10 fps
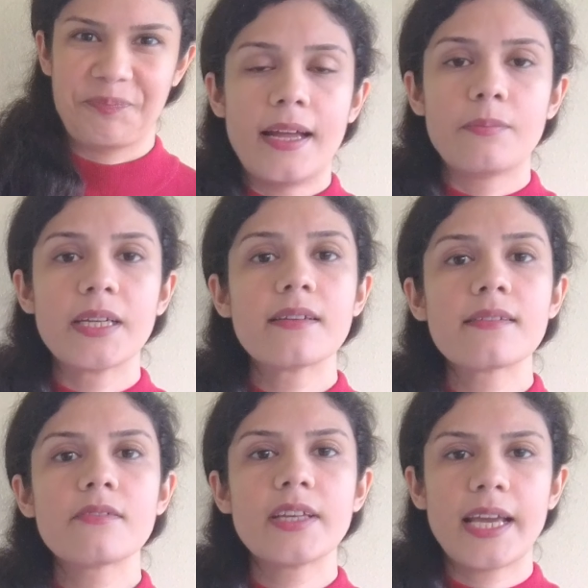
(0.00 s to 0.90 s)
And
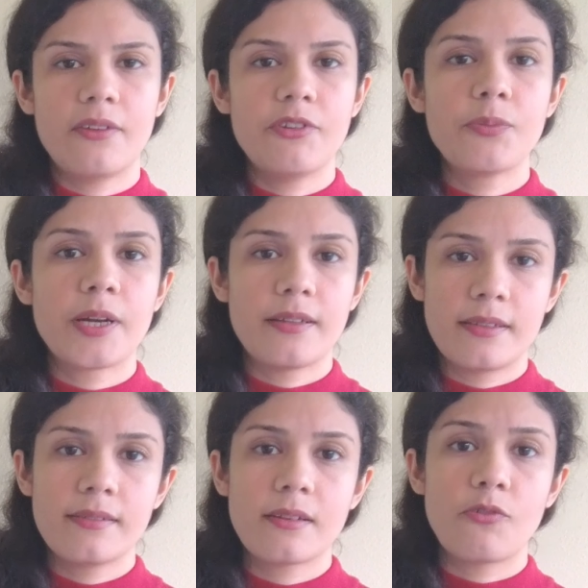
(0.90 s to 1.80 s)
because of the heavy
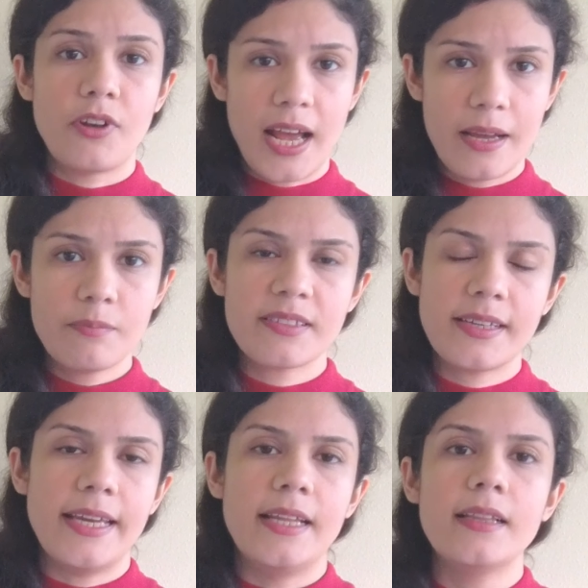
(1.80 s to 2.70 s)
presence of
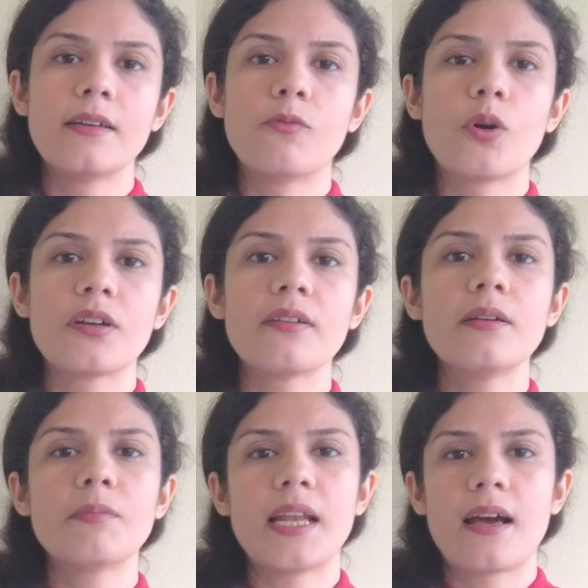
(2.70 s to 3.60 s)
limescale, the water
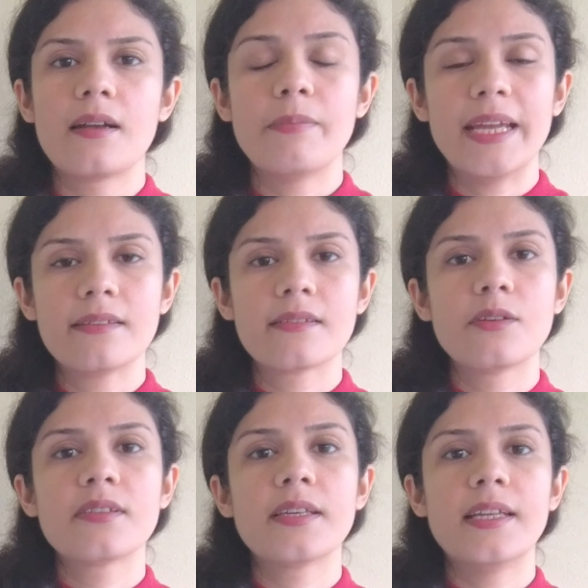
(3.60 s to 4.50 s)
in Milan makes
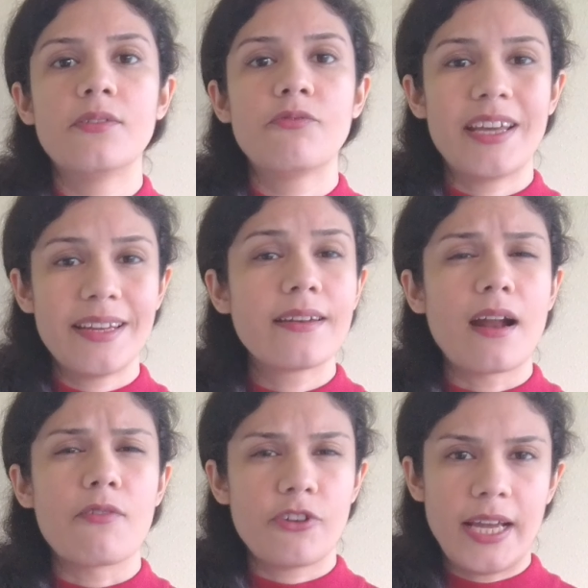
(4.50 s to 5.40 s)
your skin very
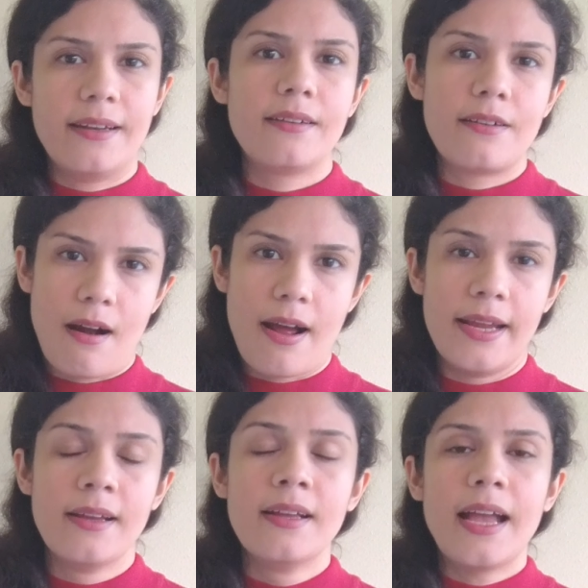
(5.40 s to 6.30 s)
rough and
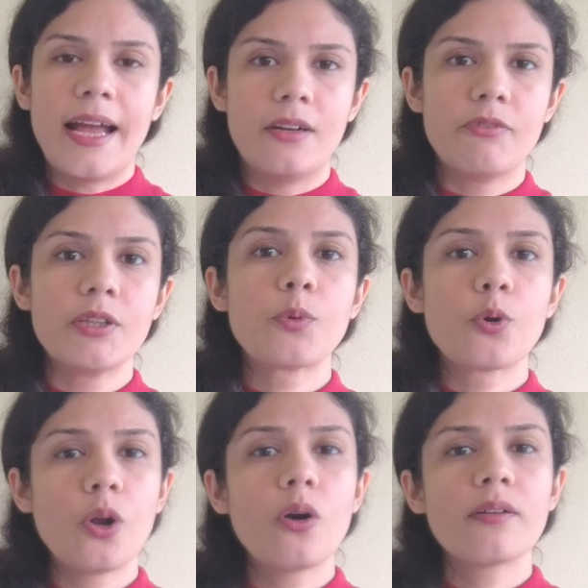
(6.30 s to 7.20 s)
dry, and with
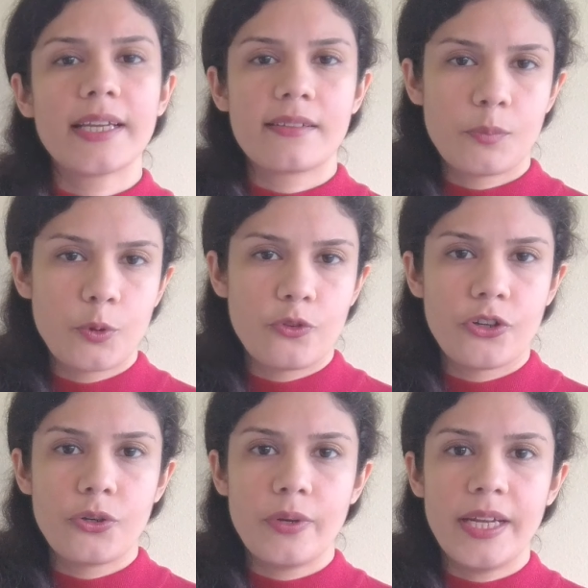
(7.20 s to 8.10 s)
prolonged
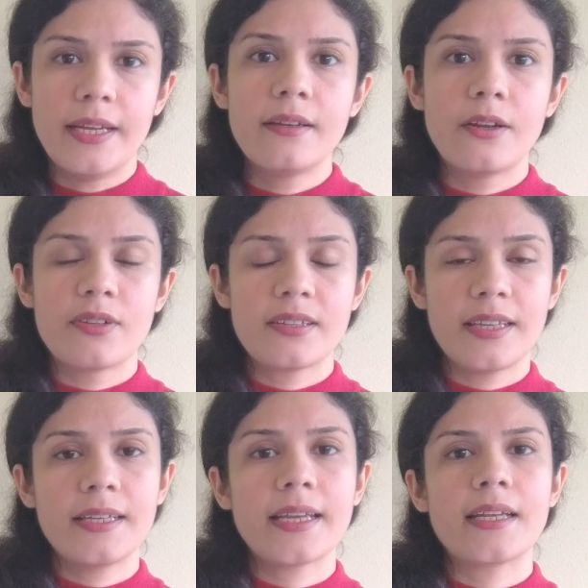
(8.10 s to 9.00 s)
exposure to it, your
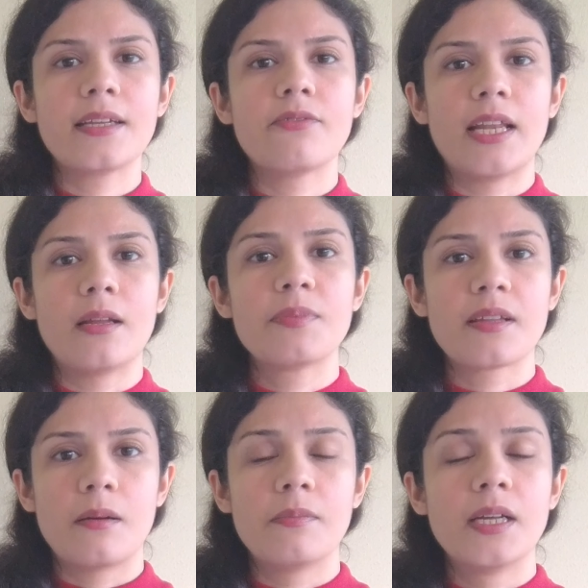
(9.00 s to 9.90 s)
skin can develop
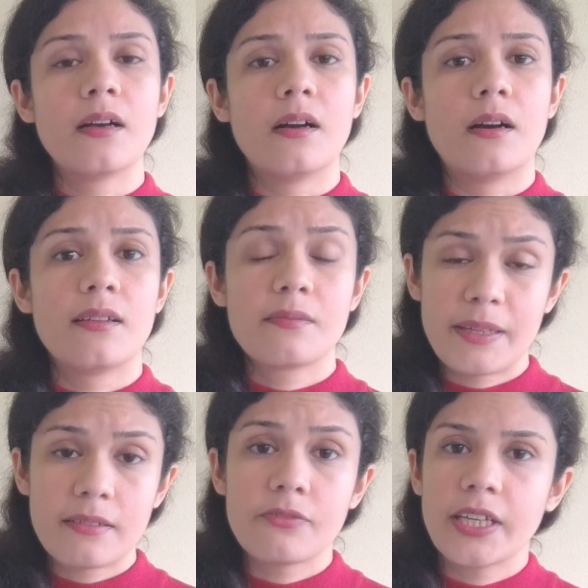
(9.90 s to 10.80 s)
some
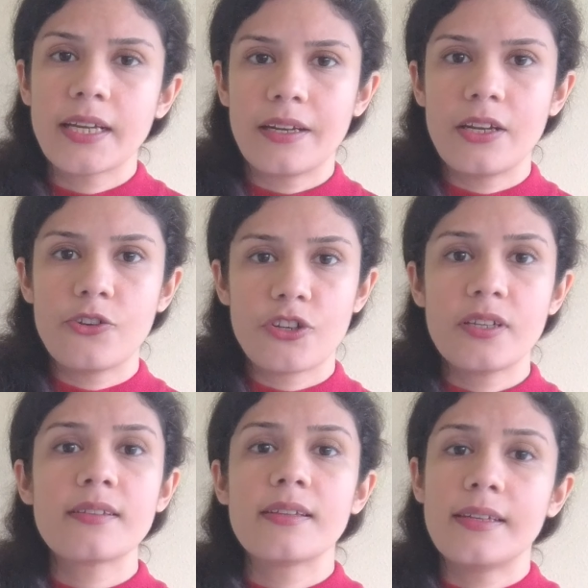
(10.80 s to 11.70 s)
specific
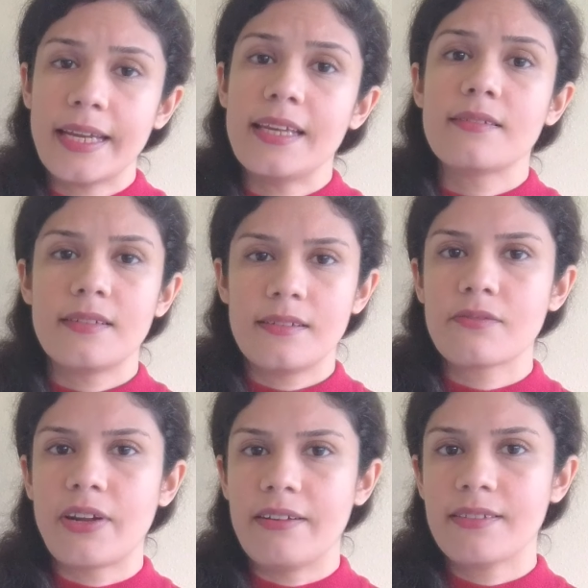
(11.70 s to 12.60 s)
conditions in case it
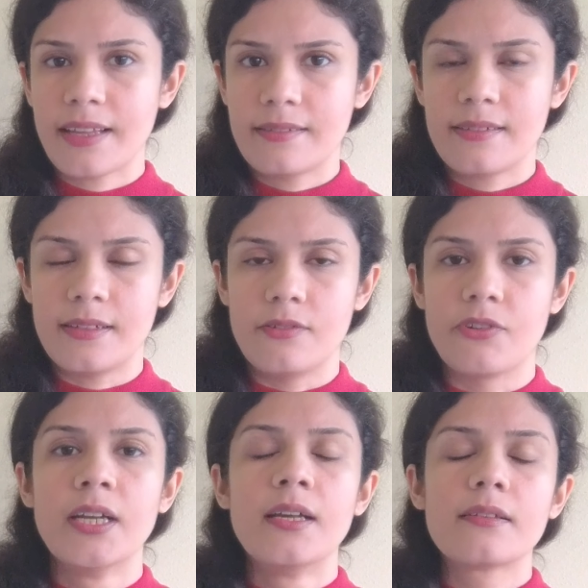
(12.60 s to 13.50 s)
is very
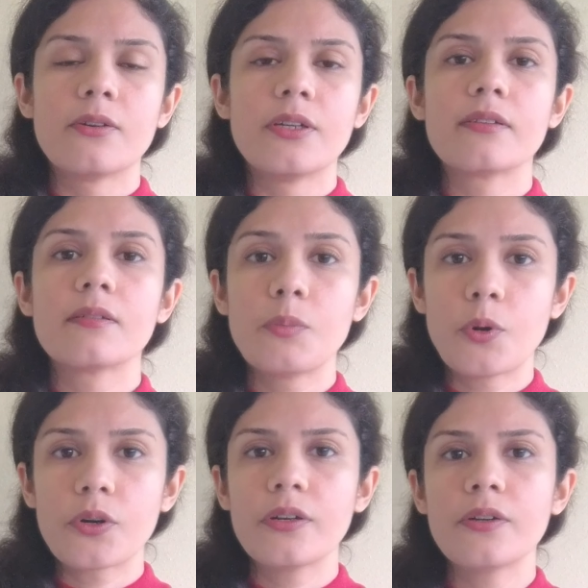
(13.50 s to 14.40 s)
sensitive. So it is
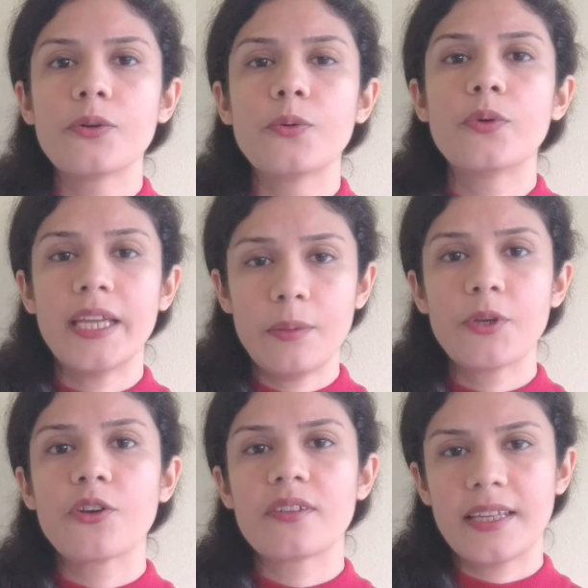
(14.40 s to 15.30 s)
important to
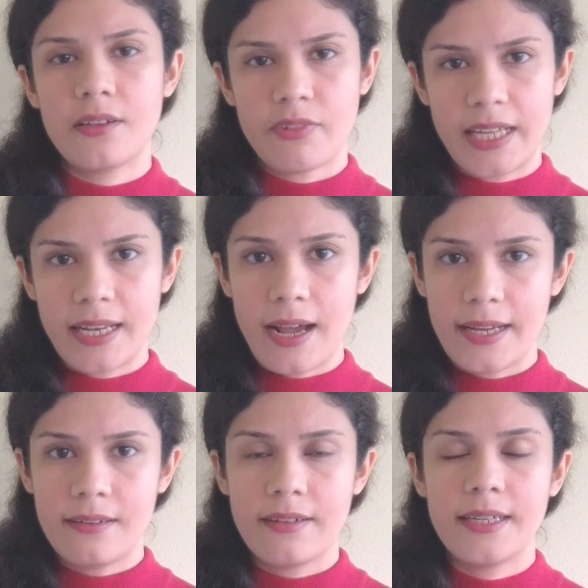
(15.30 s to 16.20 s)
keep your skin well
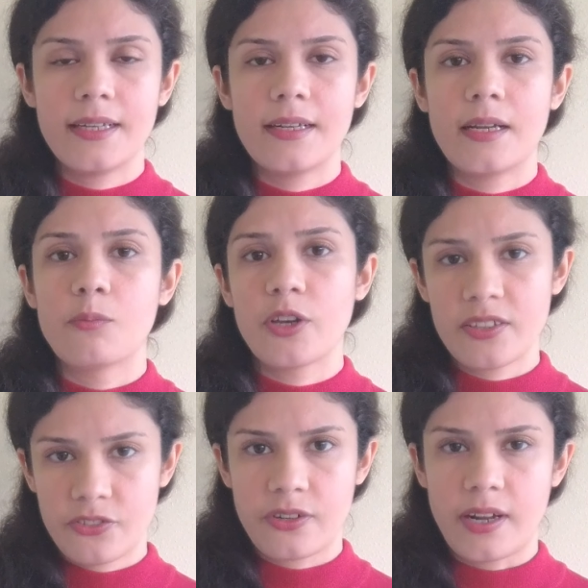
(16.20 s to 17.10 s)
hydrated and
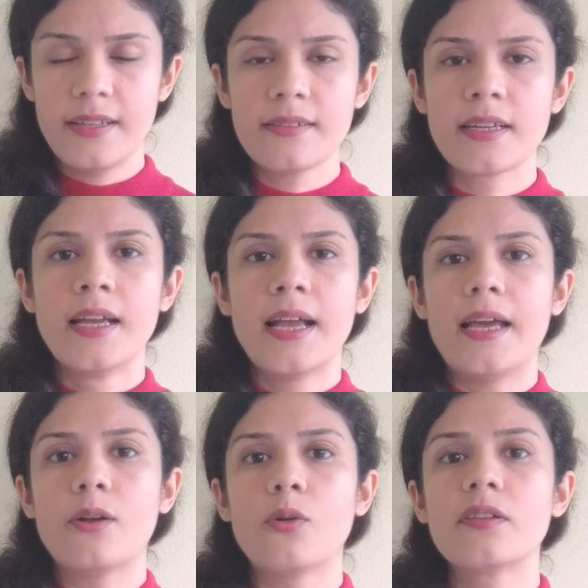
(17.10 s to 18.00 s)
moisturized,
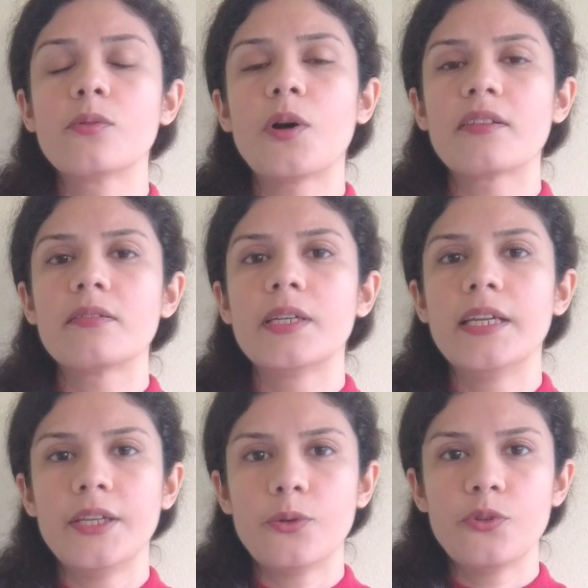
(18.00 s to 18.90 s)
and also
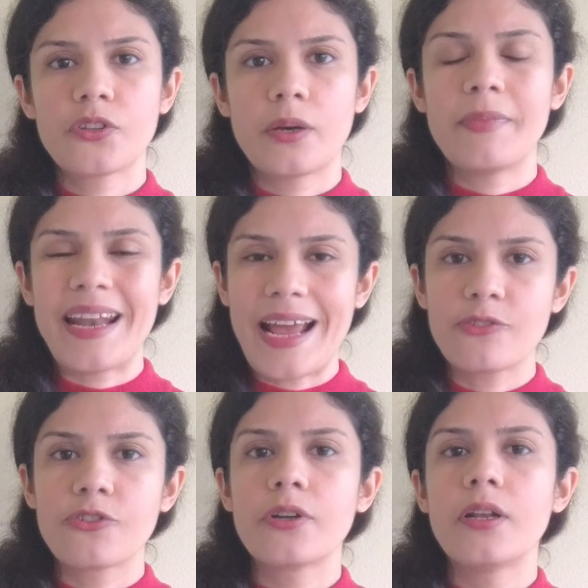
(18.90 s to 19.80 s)
possibly use some
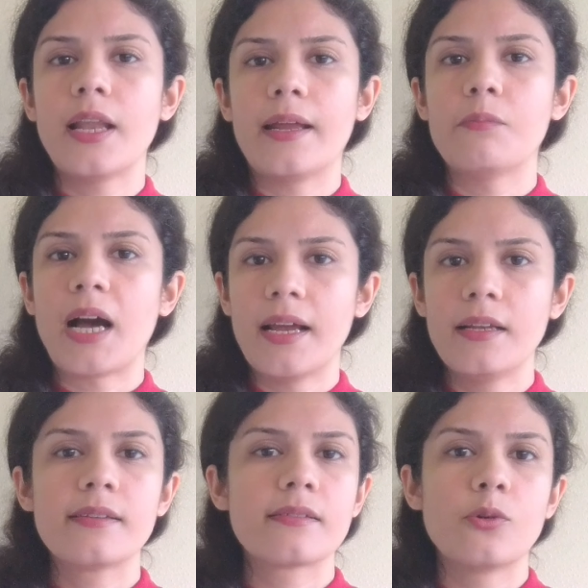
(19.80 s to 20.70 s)
natural and
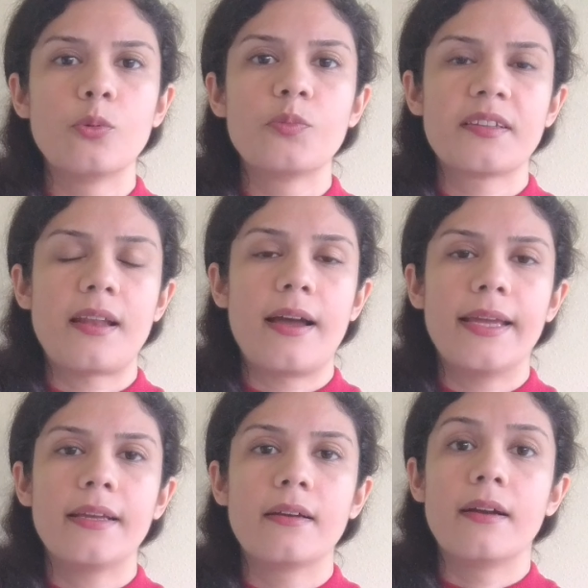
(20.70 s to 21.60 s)
mild soaps
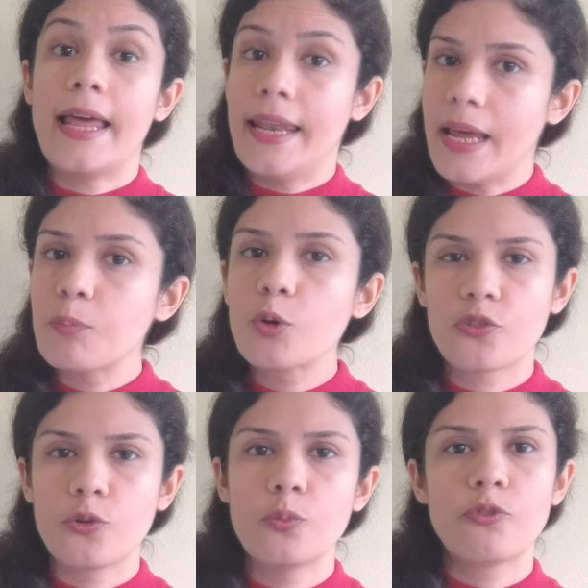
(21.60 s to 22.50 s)
like Aleppo
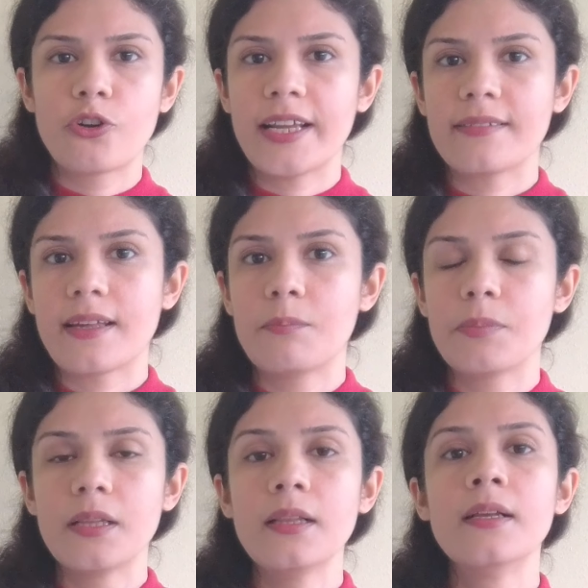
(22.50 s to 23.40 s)
soap, for
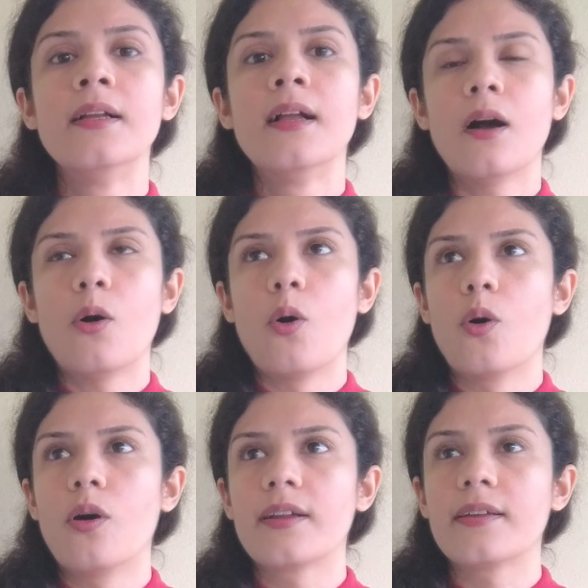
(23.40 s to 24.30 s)
example,
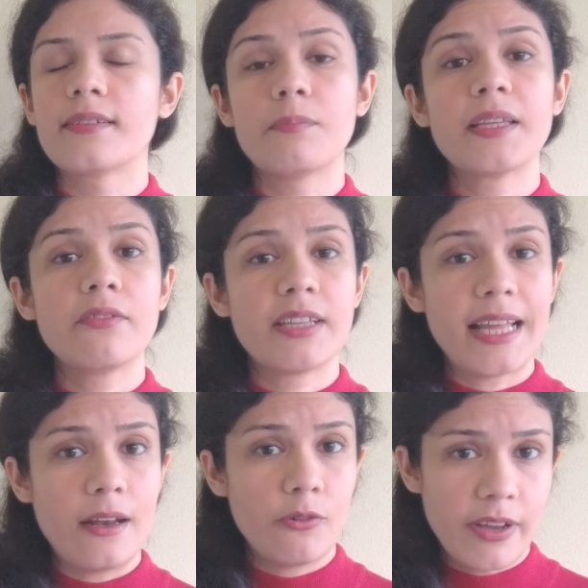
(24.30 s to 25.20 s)
or something
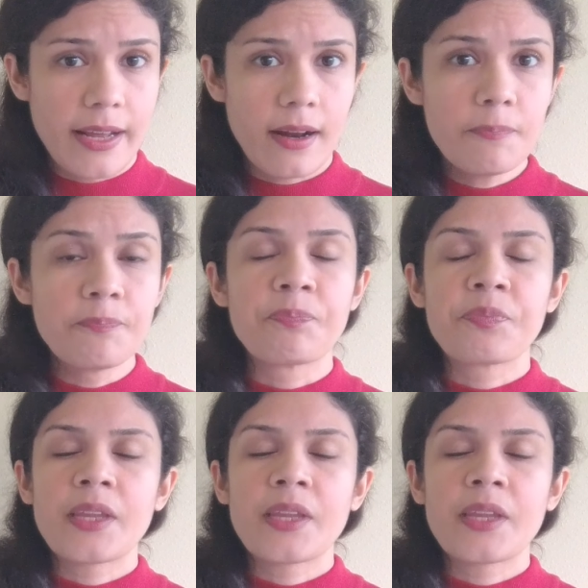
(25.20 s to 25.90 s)
with aloe vera.